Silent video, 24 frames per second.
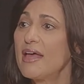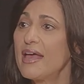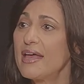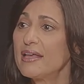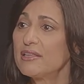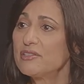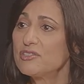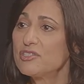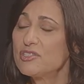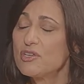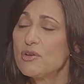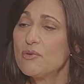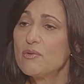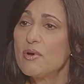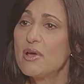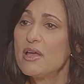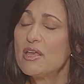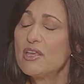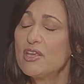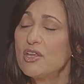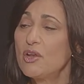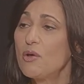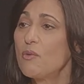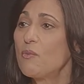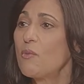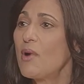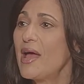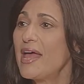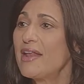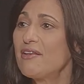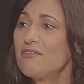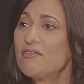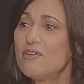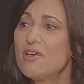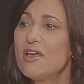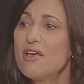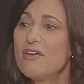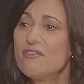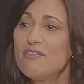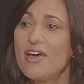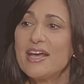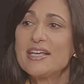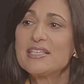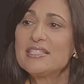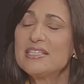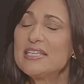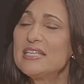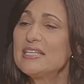And so, when
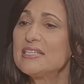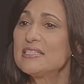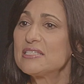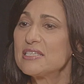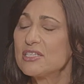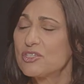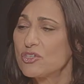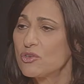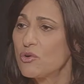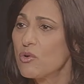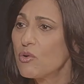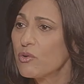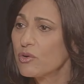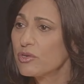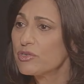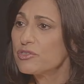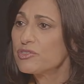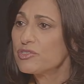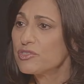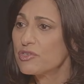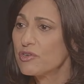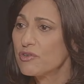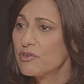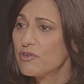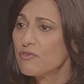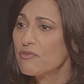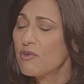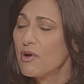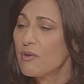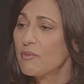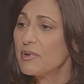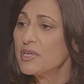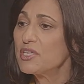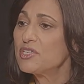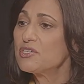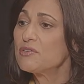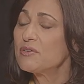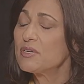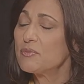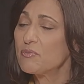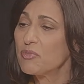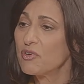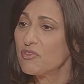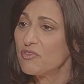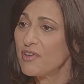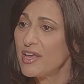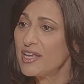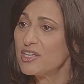vaccine is such a cornerstone of what we do in
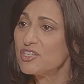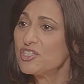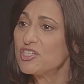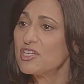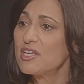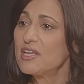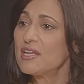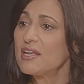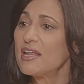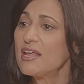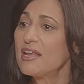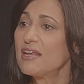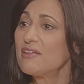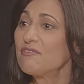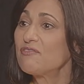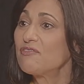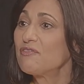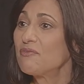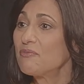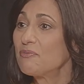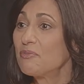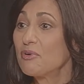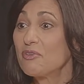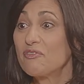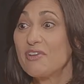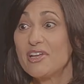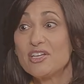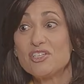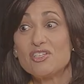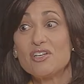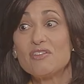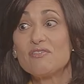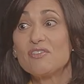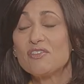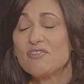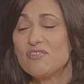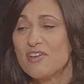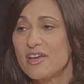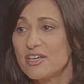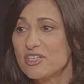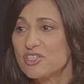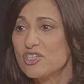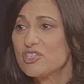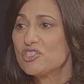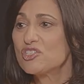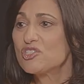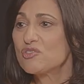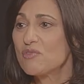prevention and in prevention of
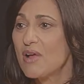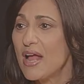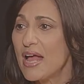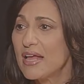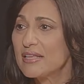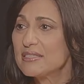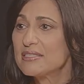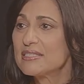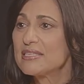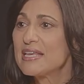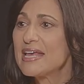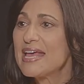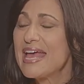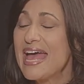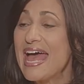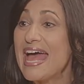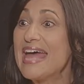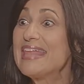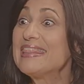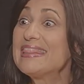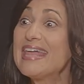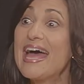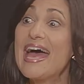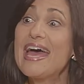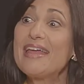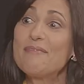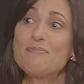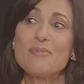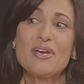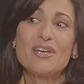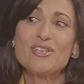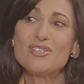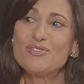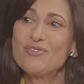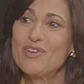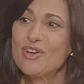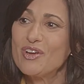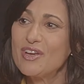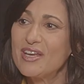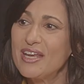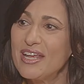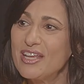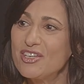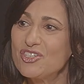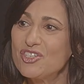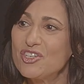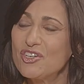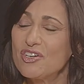infectious threats, and that, by its very
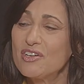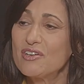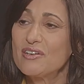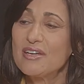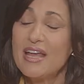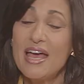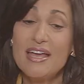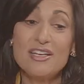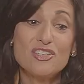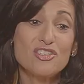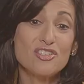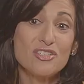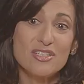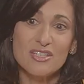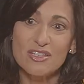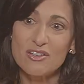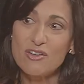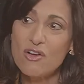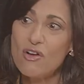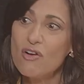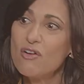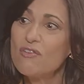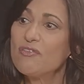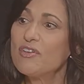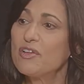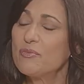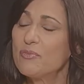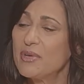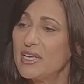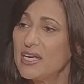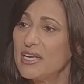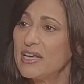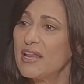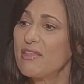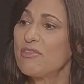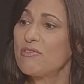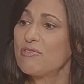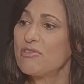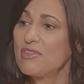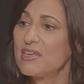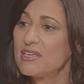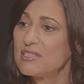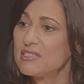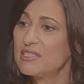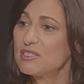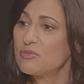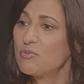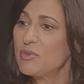nature, not just in COVID, but in other
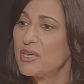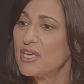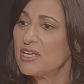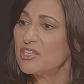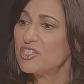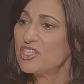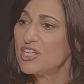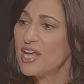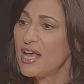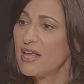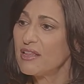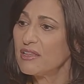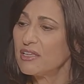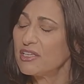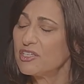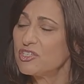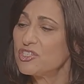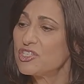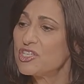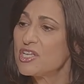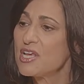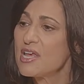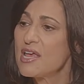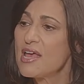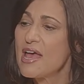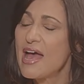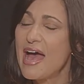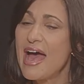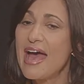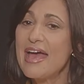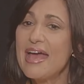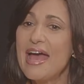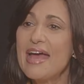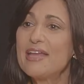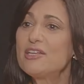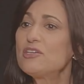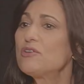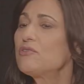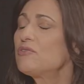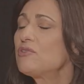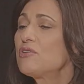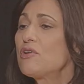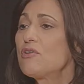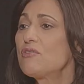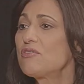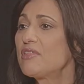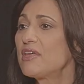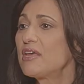things, is being challenged, I don't
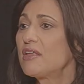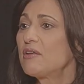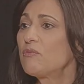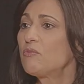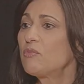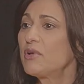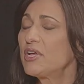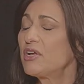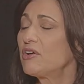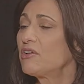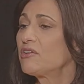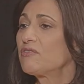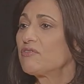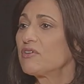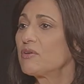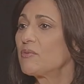know that we could have